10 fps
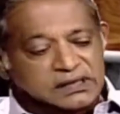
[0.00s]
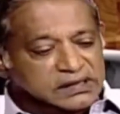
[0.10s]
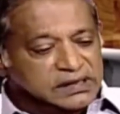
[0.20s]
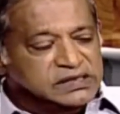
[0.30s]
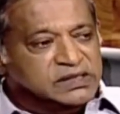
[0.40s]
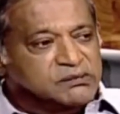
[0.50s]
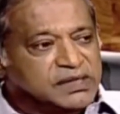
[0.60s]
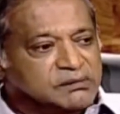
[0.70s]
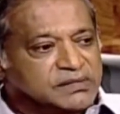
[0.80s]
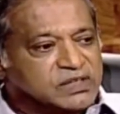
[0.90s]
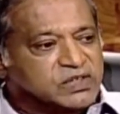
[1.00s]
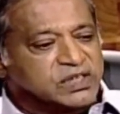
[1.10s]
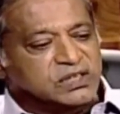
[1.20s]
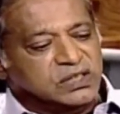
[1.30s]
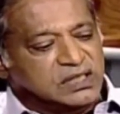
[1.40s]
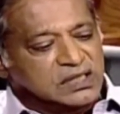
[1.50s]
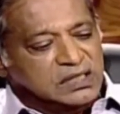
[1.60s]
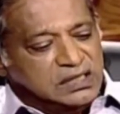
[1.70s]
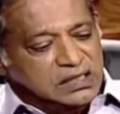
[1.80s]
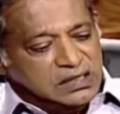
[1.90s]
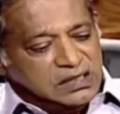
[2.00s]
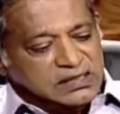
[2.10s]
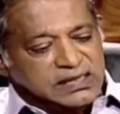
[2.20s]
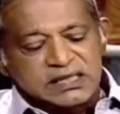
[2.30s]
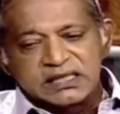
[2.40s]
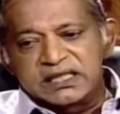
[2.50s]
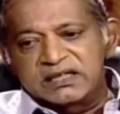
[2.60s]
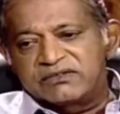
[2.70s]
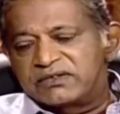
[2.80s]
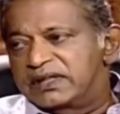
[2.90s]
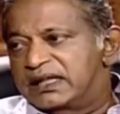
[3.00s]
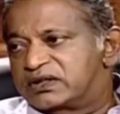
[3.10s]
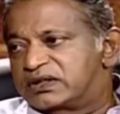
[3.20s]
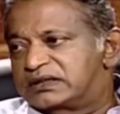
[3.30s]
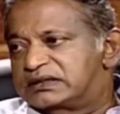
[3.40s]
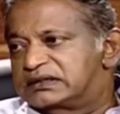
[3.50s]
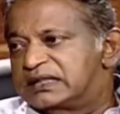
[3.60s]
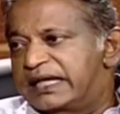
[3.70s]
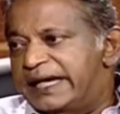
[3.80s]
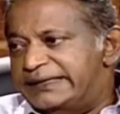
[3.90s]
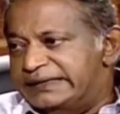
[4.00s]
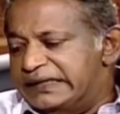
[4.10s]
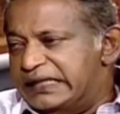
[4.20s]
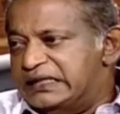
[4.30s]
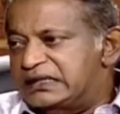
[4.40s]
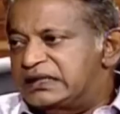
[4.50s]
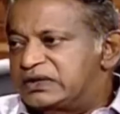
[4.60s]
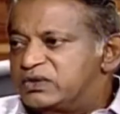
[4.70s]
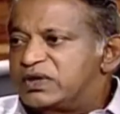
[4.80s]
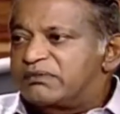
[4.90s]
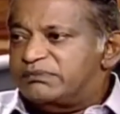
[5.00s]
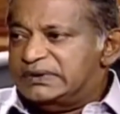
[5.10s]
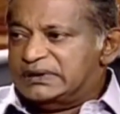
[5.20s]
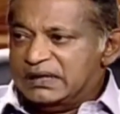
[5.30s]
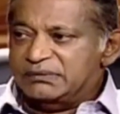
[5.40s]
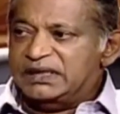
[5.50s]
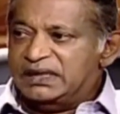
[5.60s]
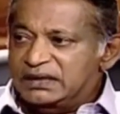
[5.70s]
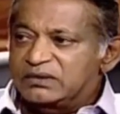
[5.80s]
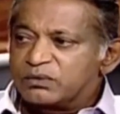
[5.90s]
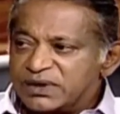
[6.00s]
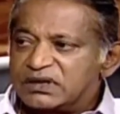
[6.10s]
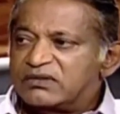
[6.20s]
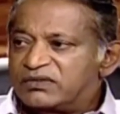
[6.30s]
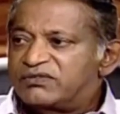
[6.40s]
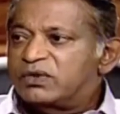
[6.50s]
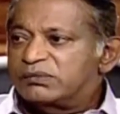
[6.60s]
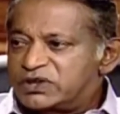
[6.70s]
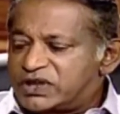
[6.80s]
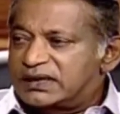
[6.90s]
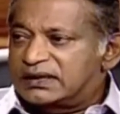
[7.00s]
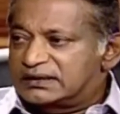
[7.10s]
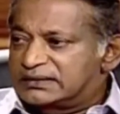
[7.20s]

the interim administration, setting a date for elections, and then a new government coming in with the reform agenda.